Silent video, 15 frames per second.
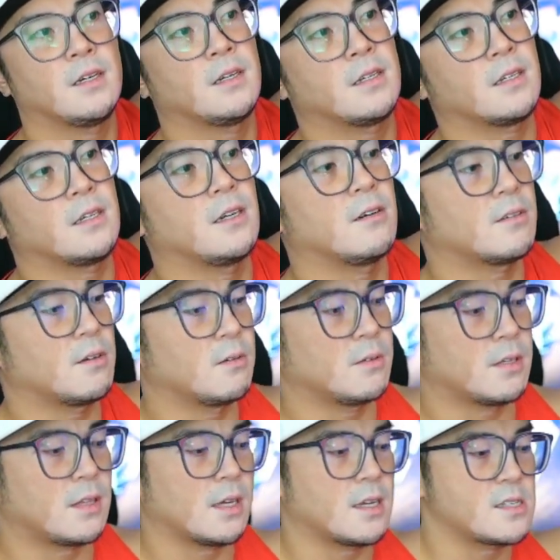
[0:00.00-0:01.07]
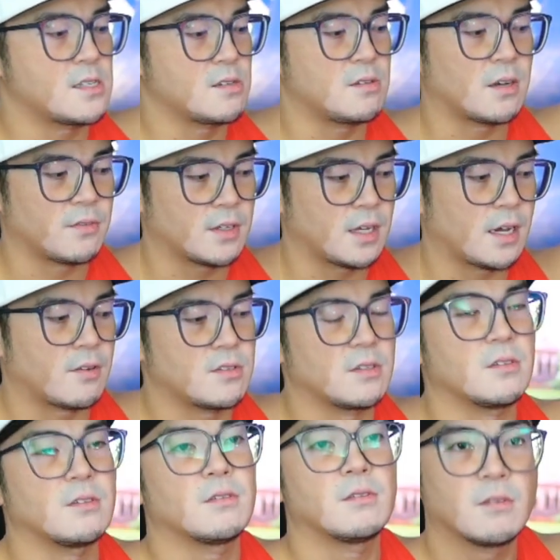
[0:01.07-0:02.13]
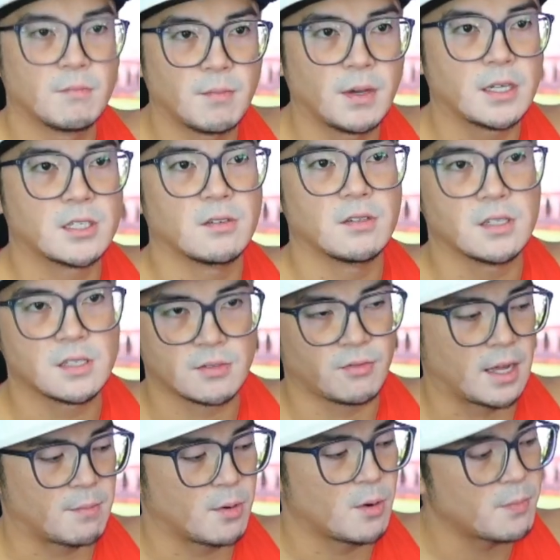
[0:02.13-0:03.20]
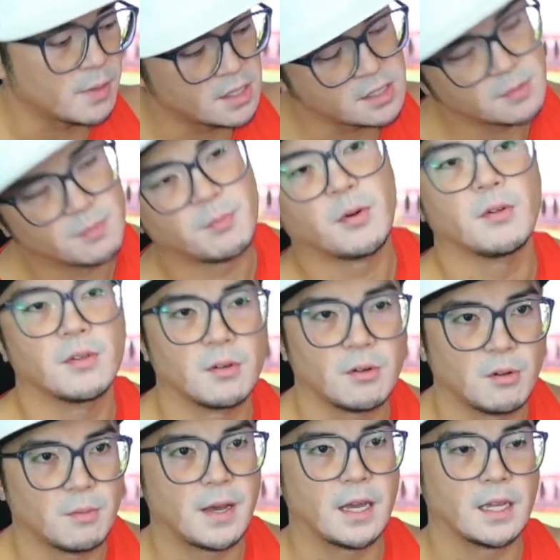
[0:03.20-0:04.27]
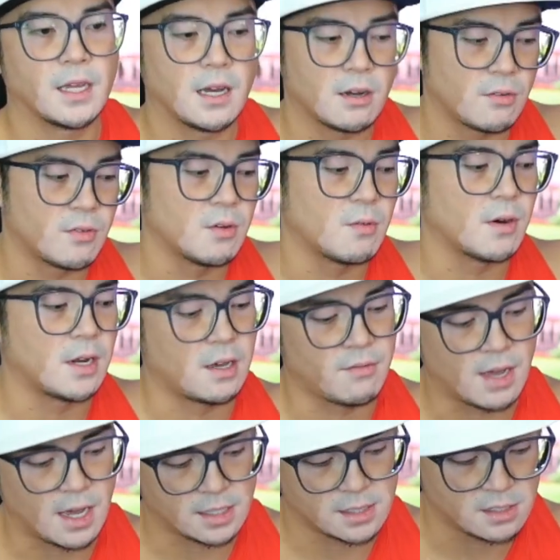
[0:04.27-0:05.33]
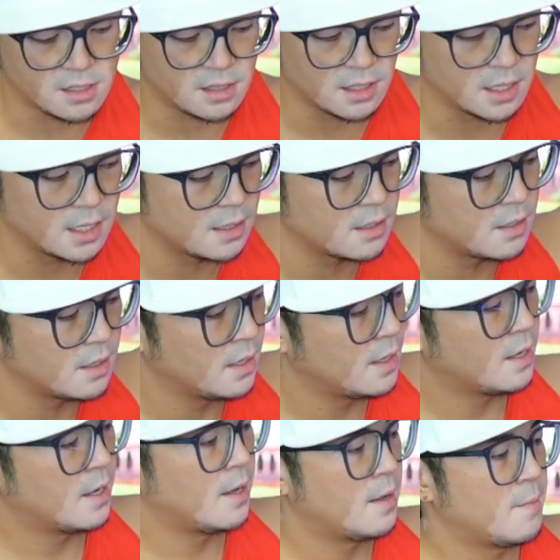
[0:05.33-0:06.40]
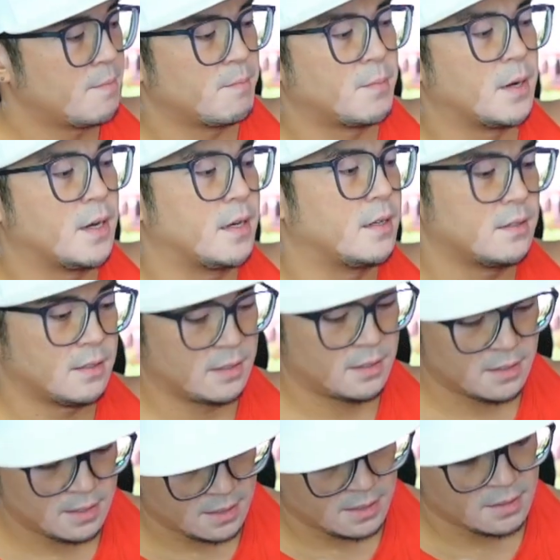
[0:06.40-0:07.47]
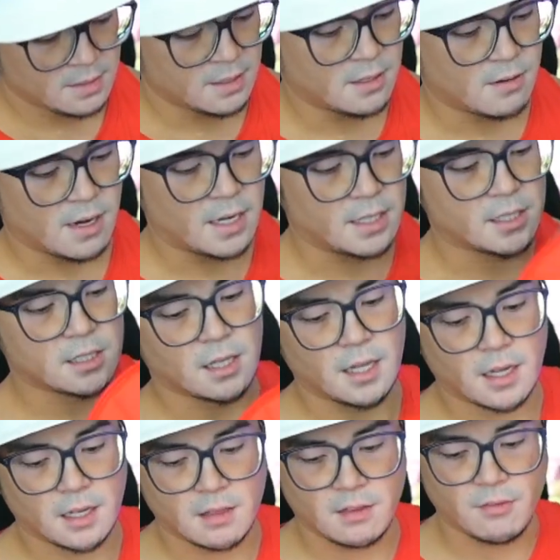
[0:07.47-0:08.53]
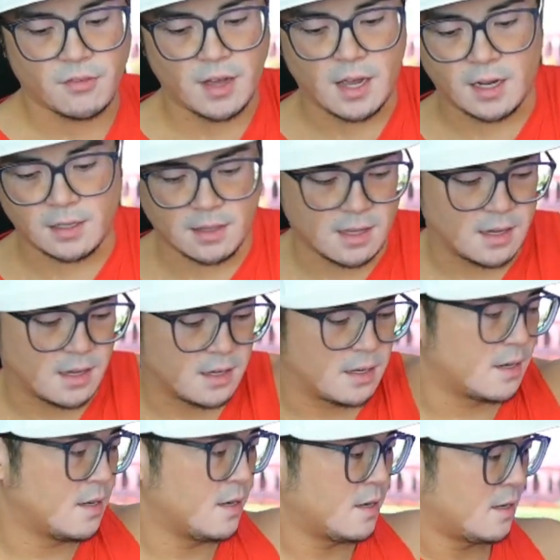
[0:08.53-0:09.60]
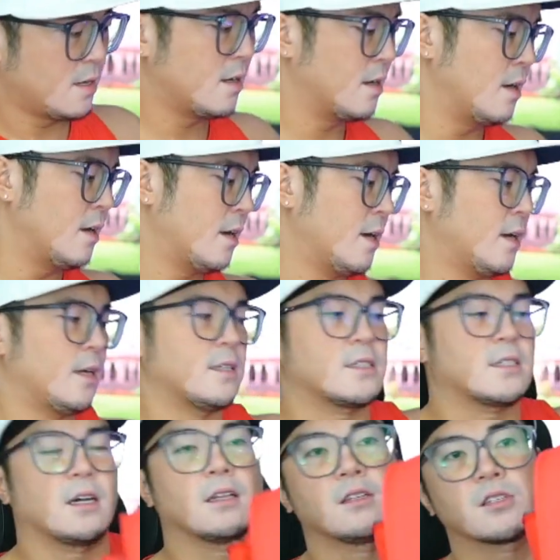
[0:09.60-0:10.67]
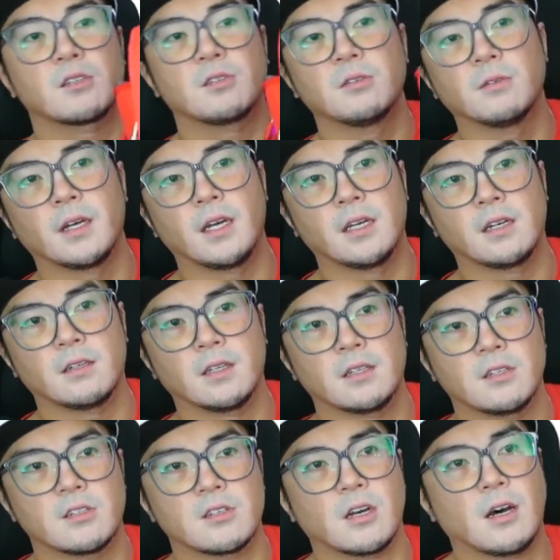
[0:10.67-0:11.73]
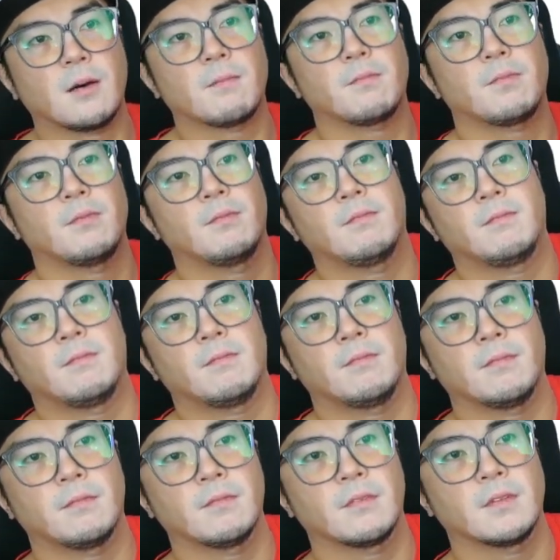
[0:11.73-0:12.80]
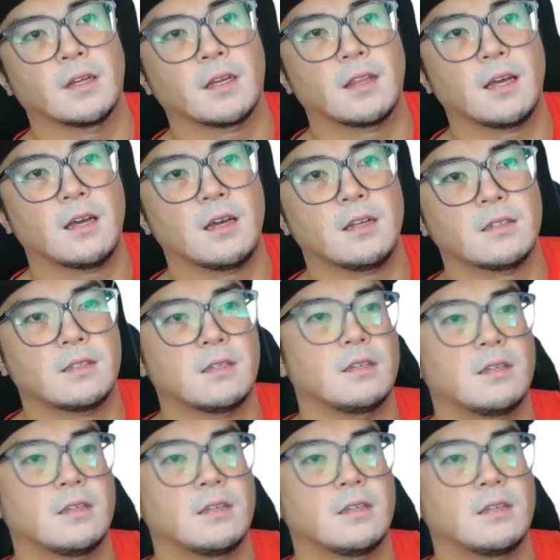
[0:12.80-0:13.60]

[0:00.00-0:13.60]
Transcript: You know, the only thing is you definitely have to make sure this flap opens, pull the whole bag out if you want to have access to the gear. But, you know, I just like the fact that it's got this cool handle at the top, like that.